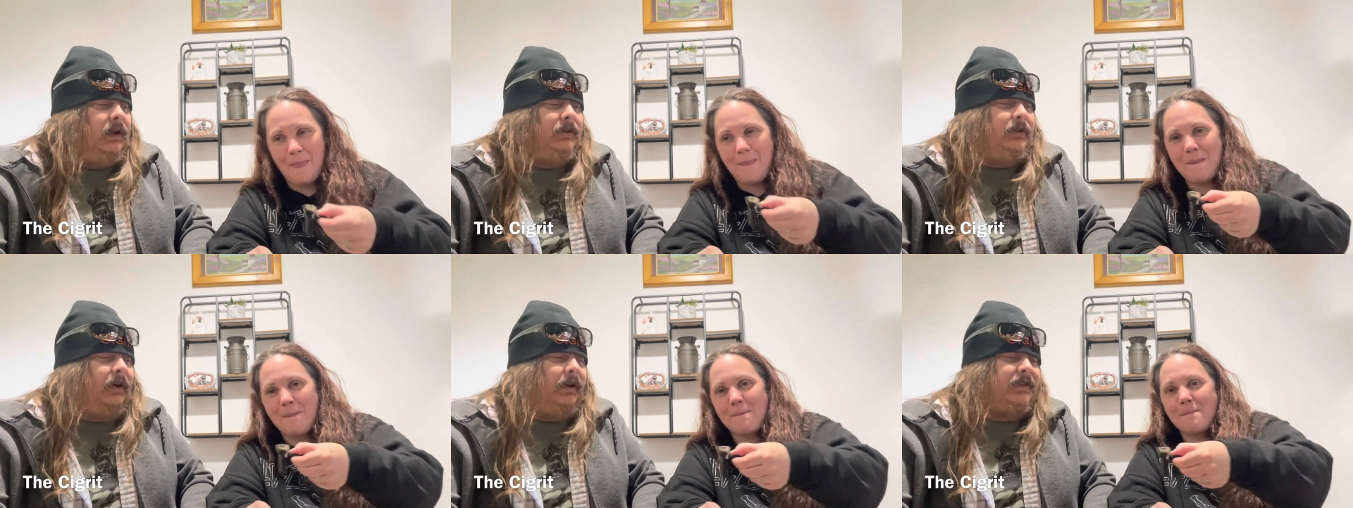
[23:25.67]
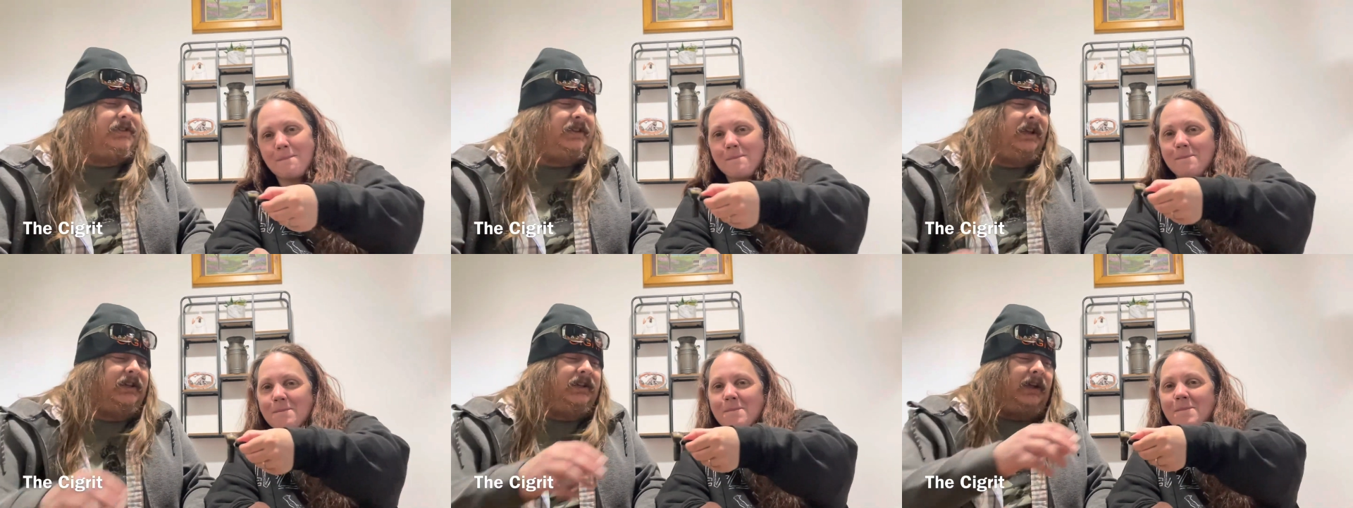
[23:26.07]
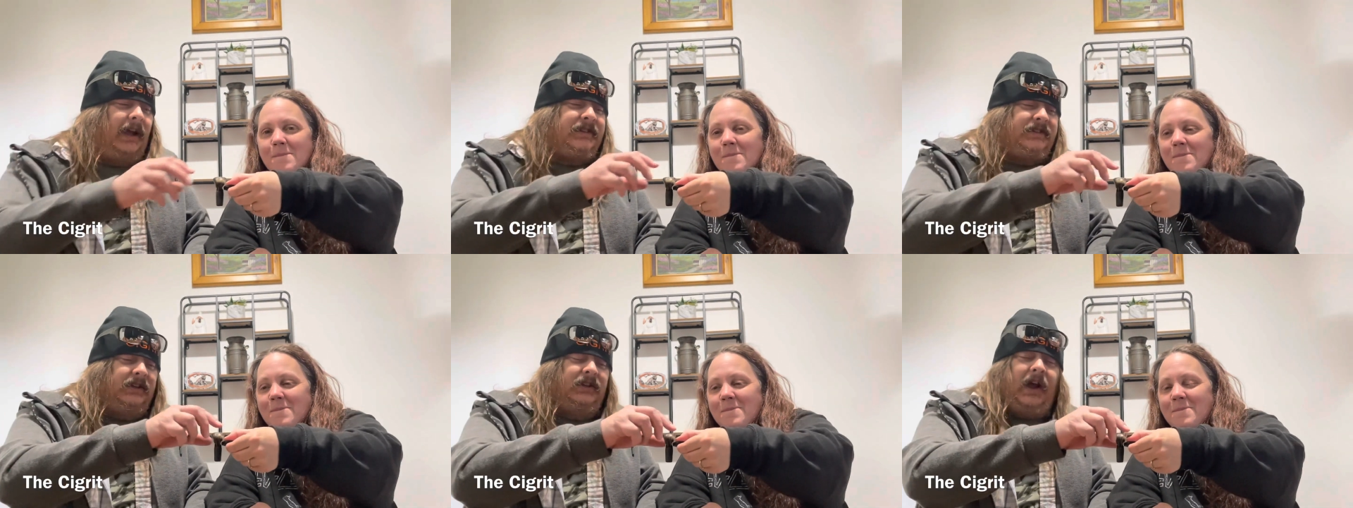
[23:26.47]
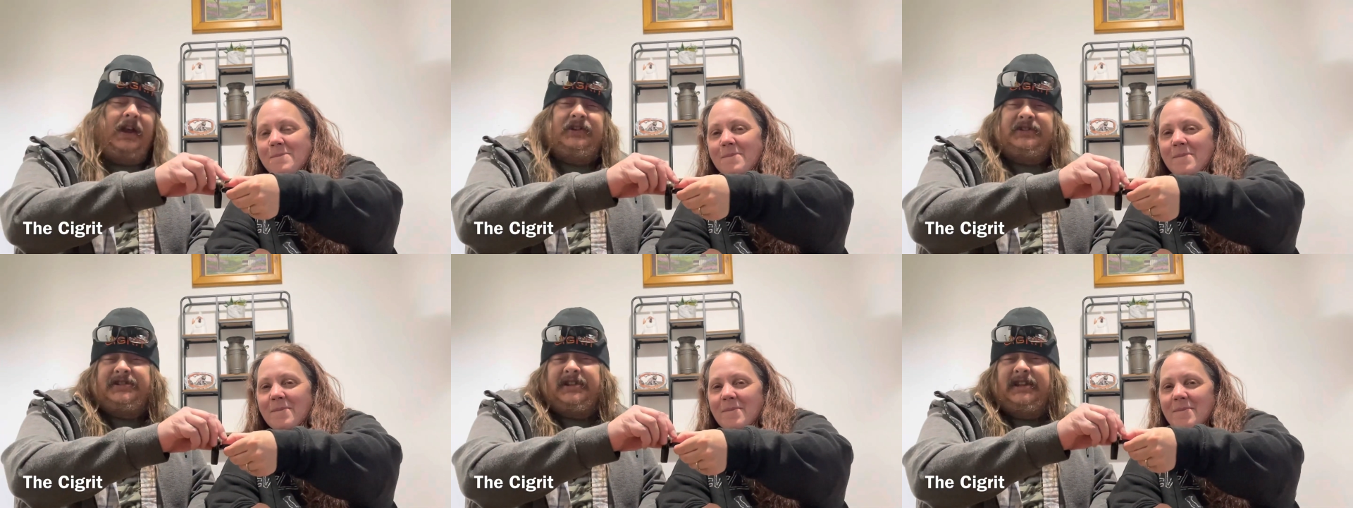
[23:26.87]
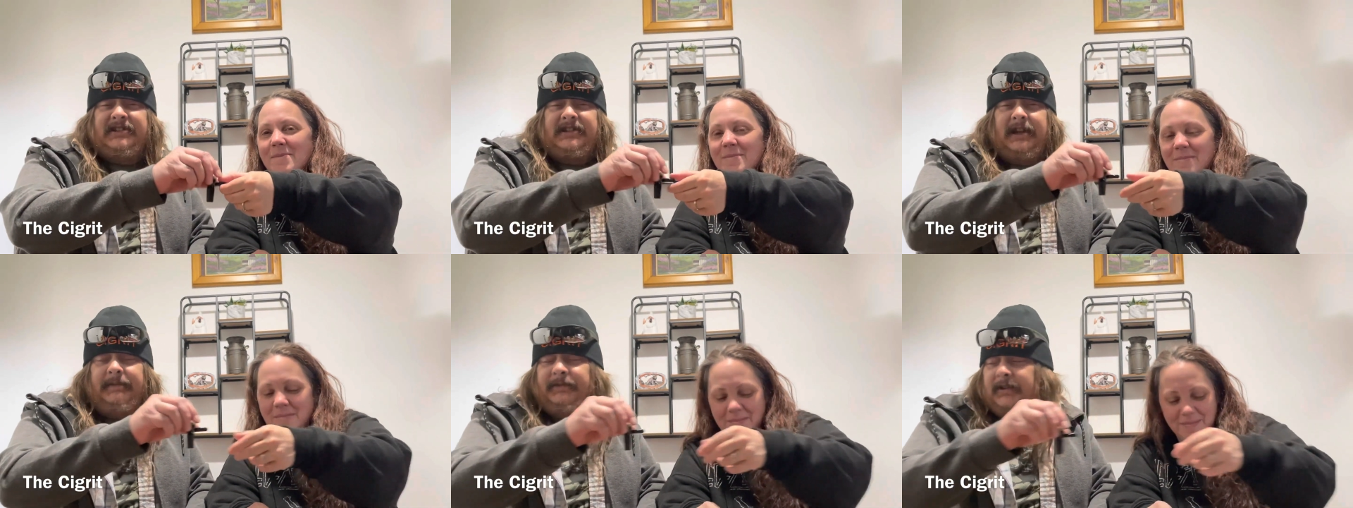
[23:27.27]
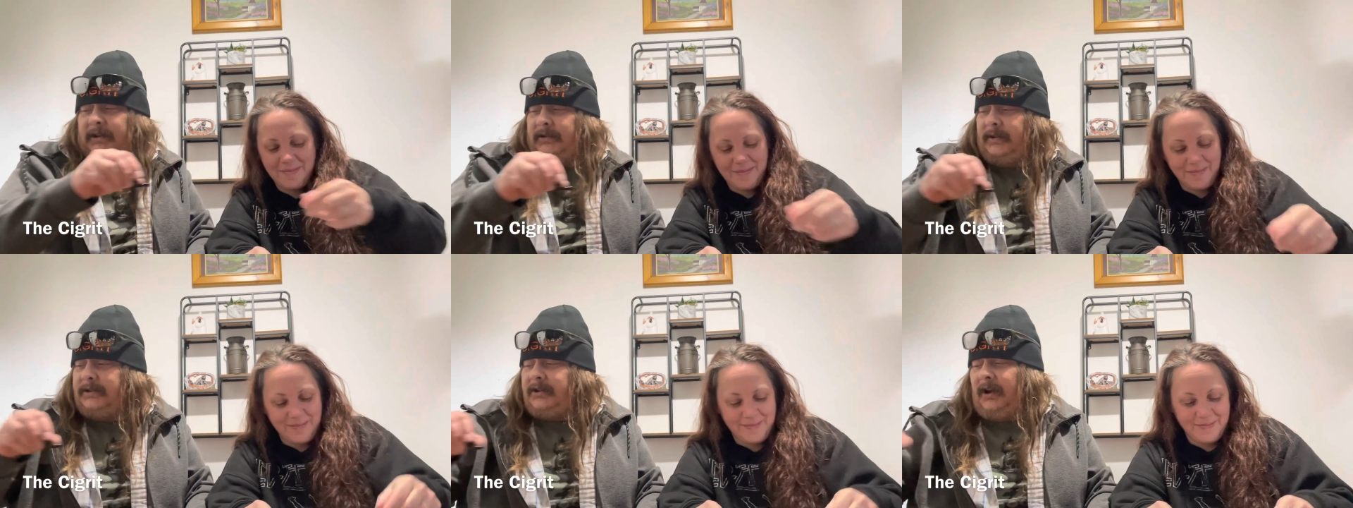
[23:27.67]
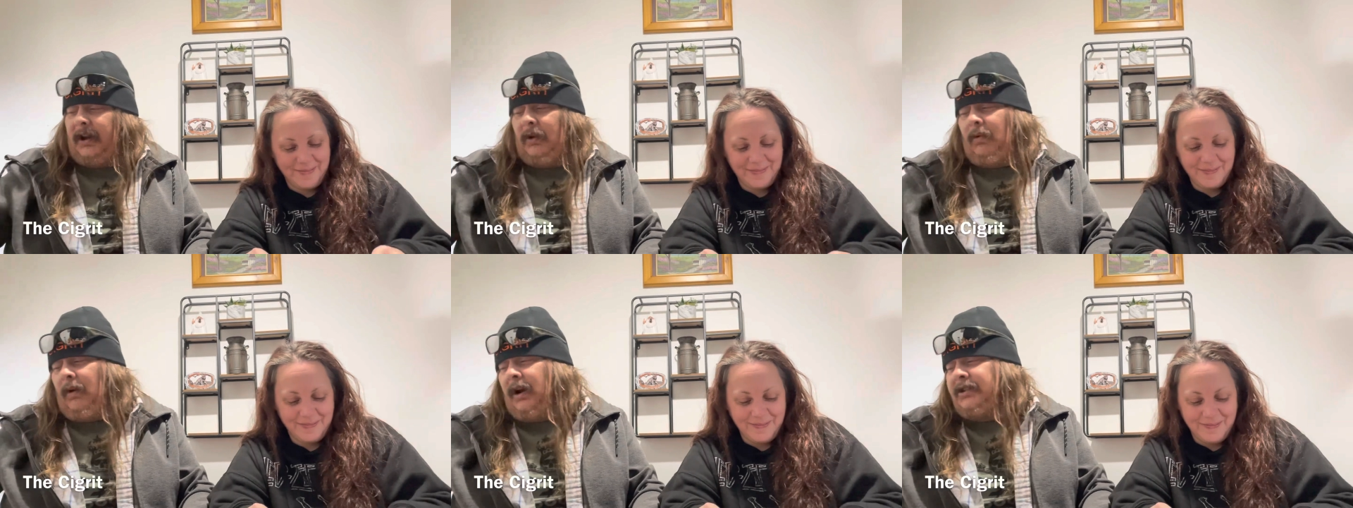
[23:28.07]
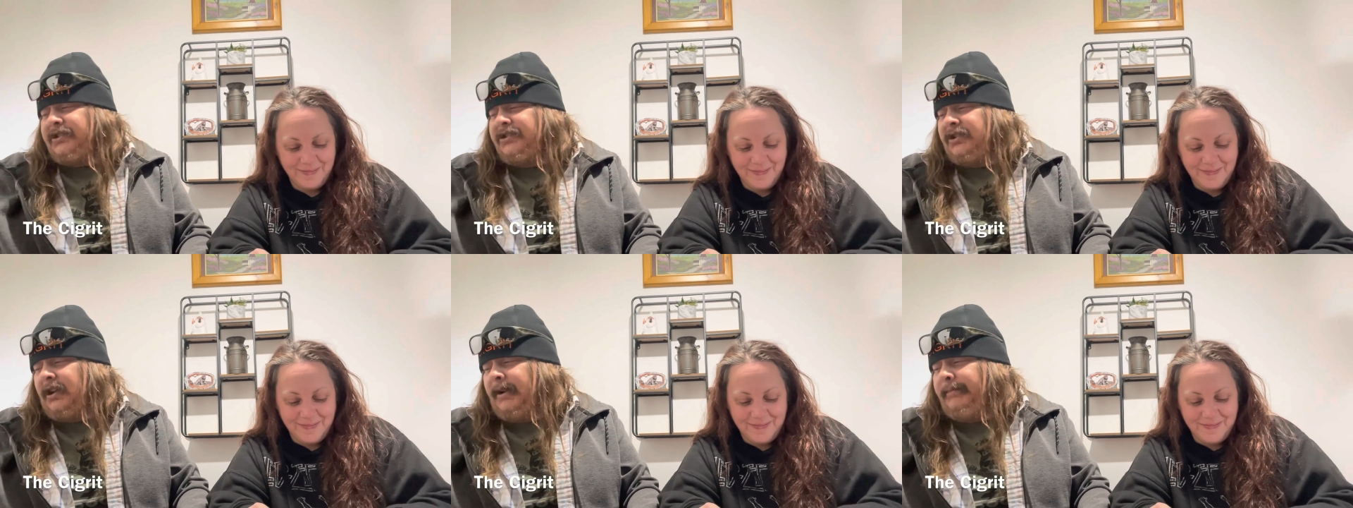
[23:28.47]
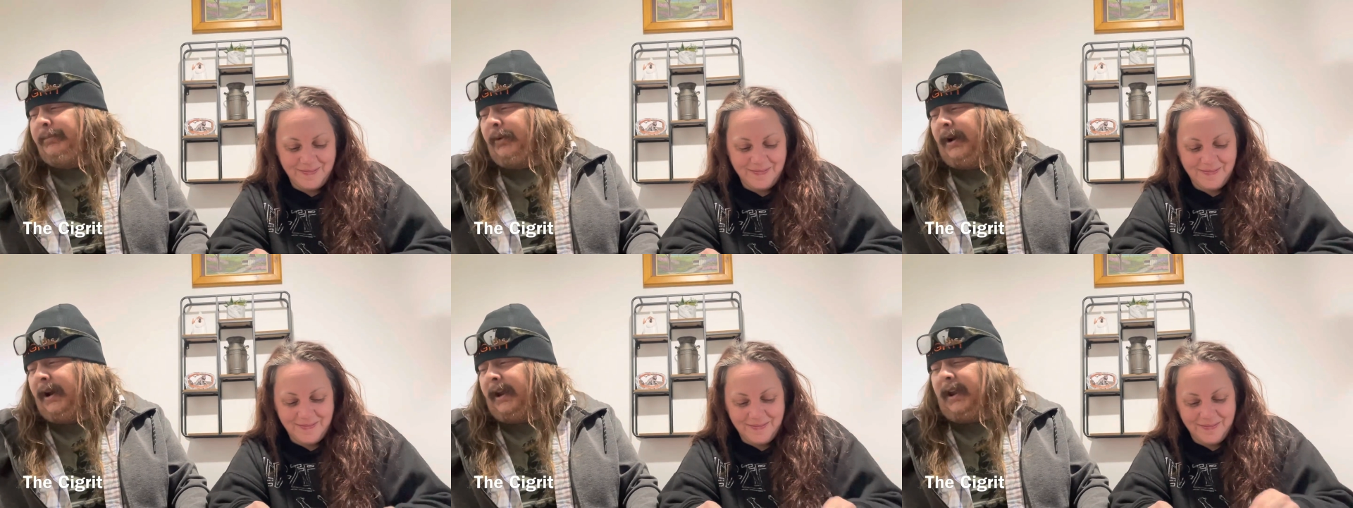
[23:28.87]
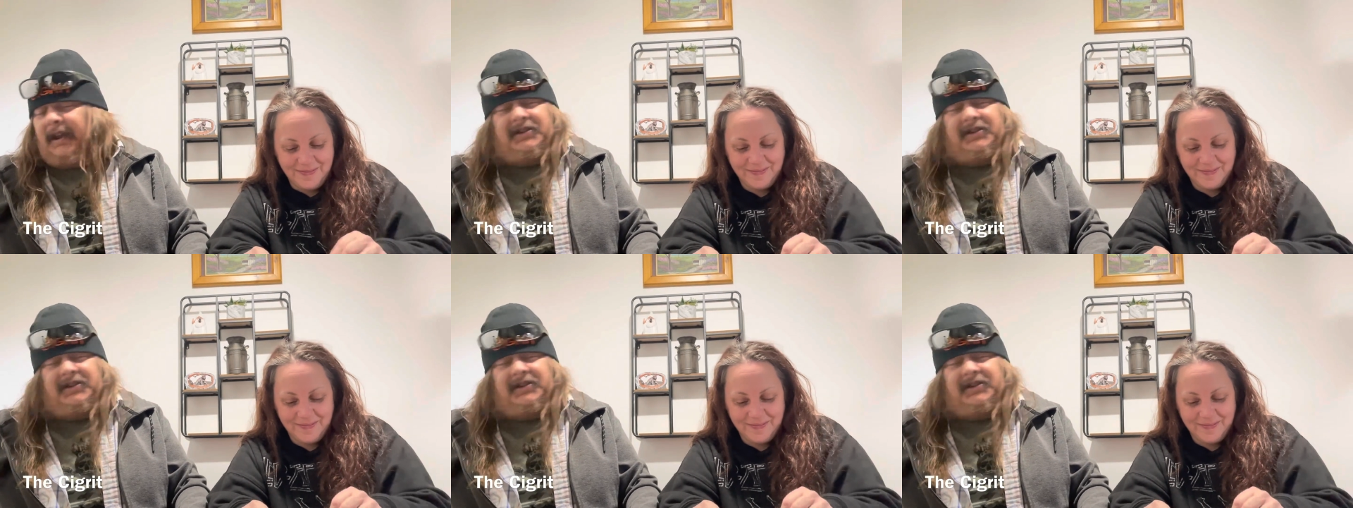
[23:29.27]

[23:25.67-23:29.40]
Speaker 1: Donna said, I see I used to say the same thing to her, Donna watch, it's gonna break.